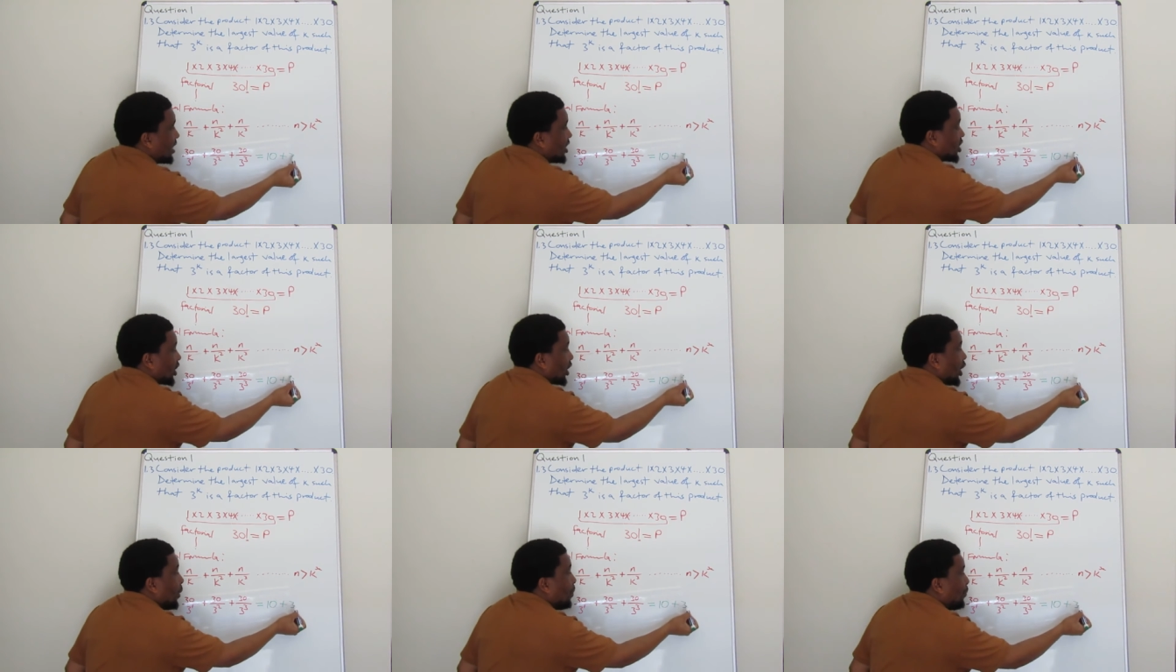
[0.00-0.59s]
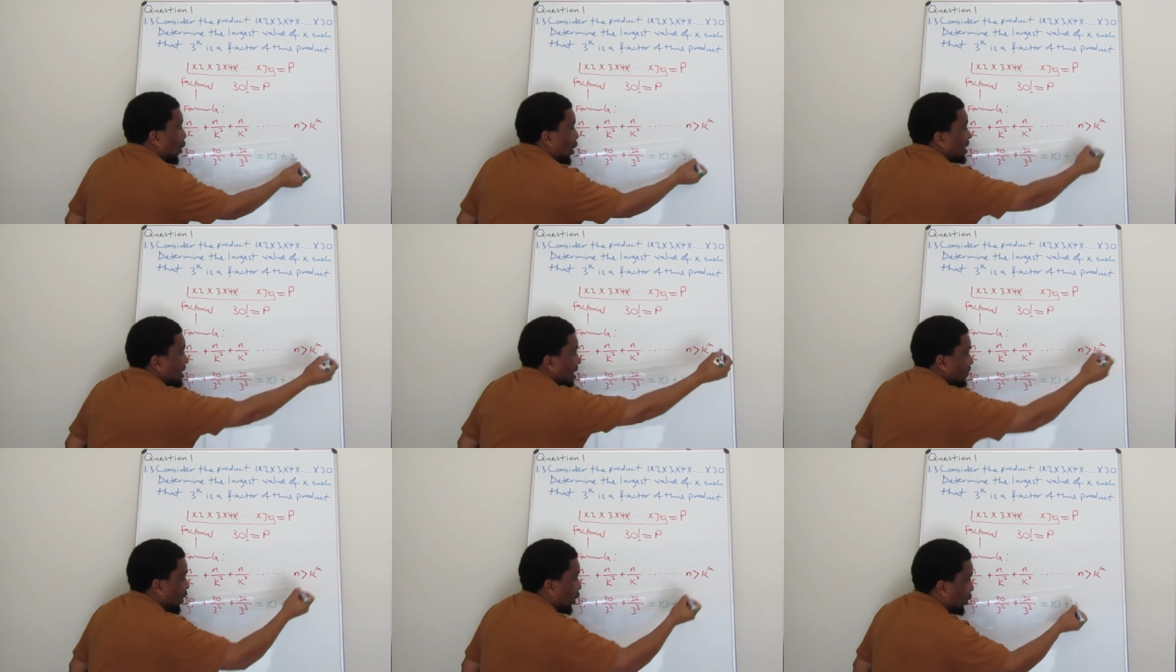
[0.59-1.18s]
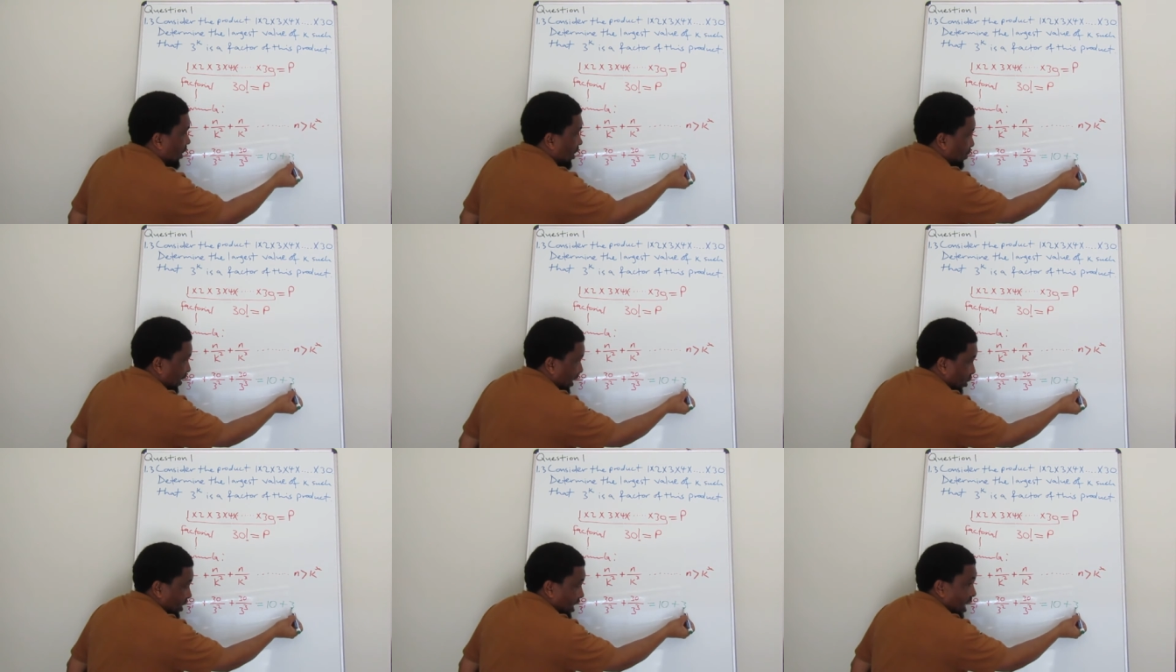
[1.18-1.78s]
it's 3 point something units,
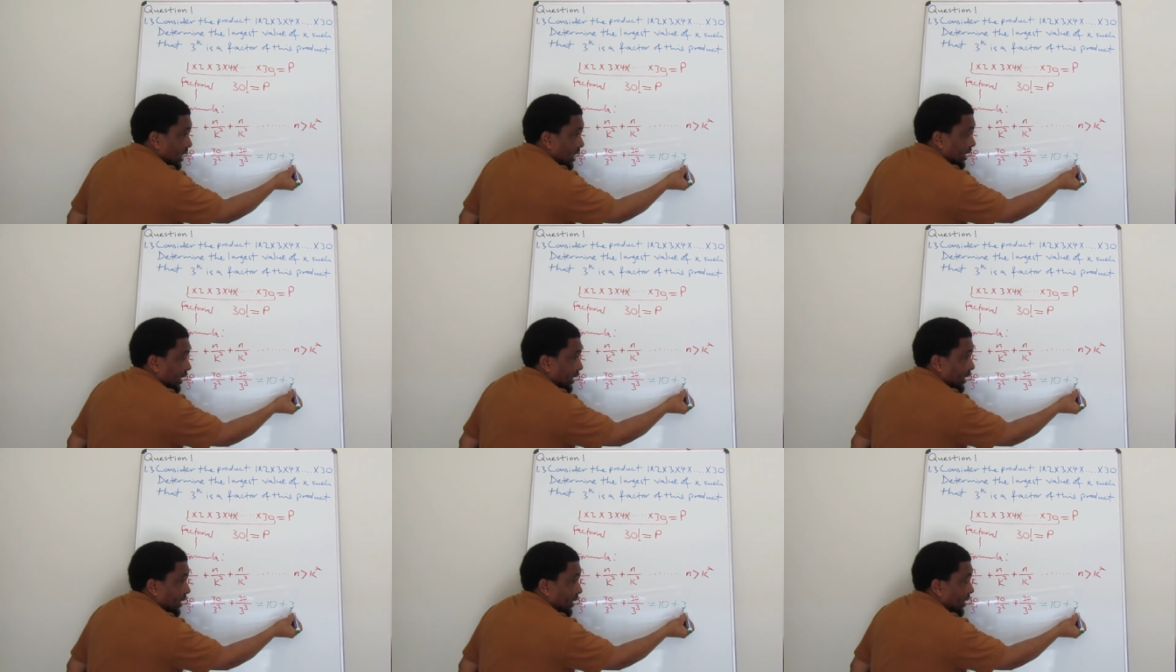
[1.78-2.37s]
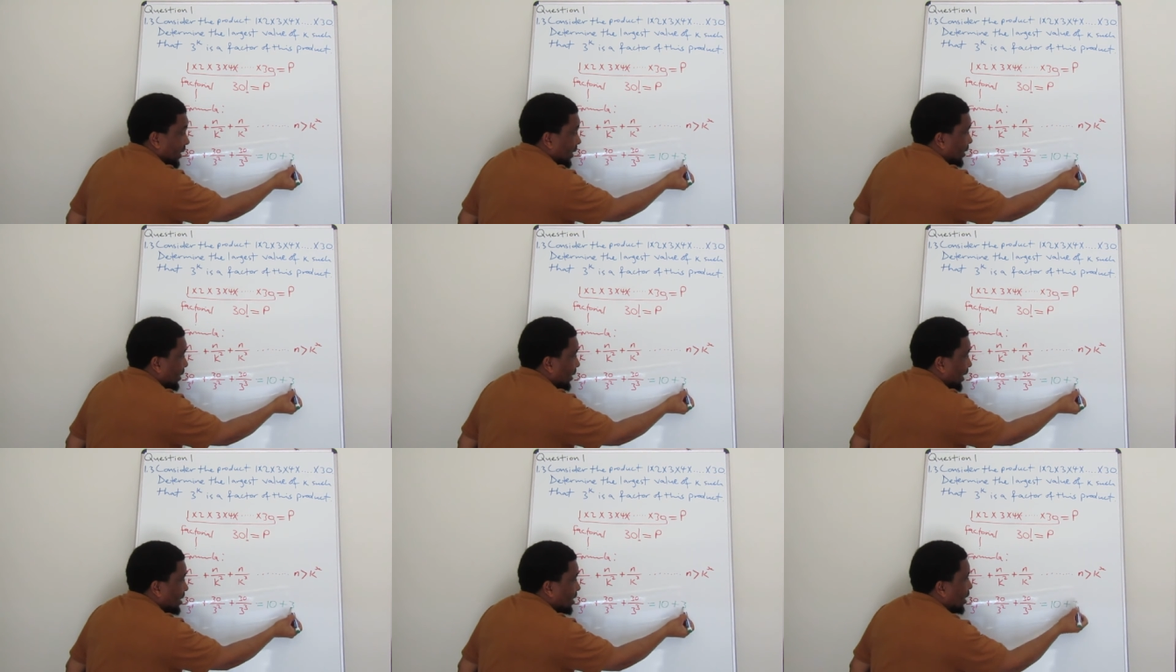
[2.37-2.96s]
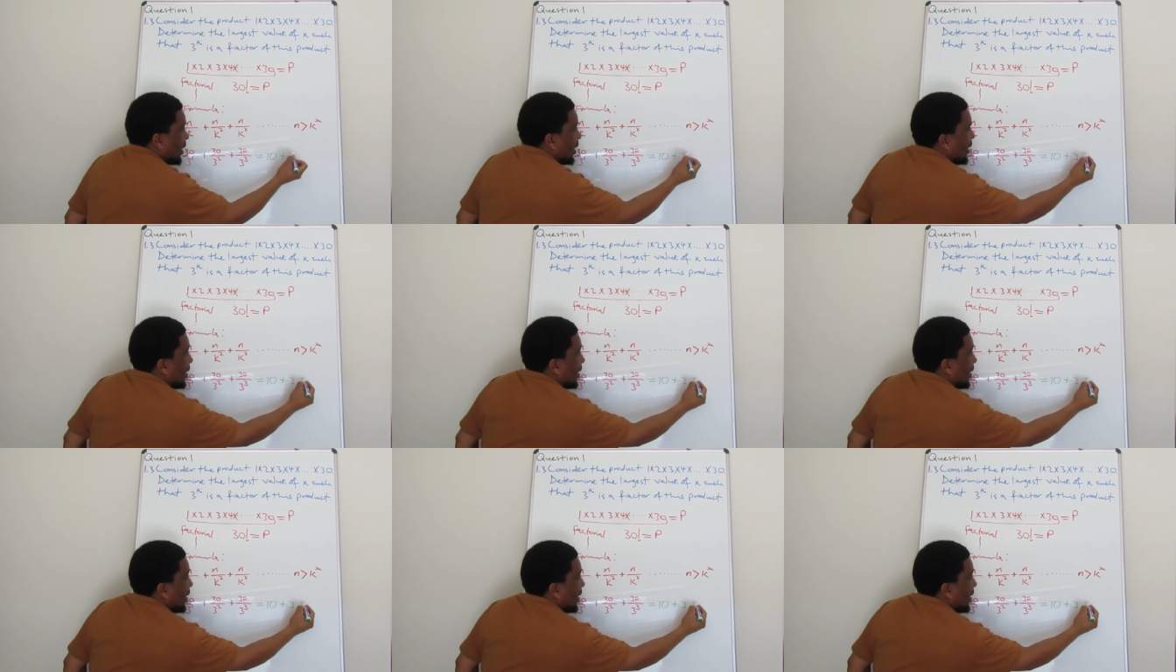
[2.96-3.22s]
but I'll take 3, right?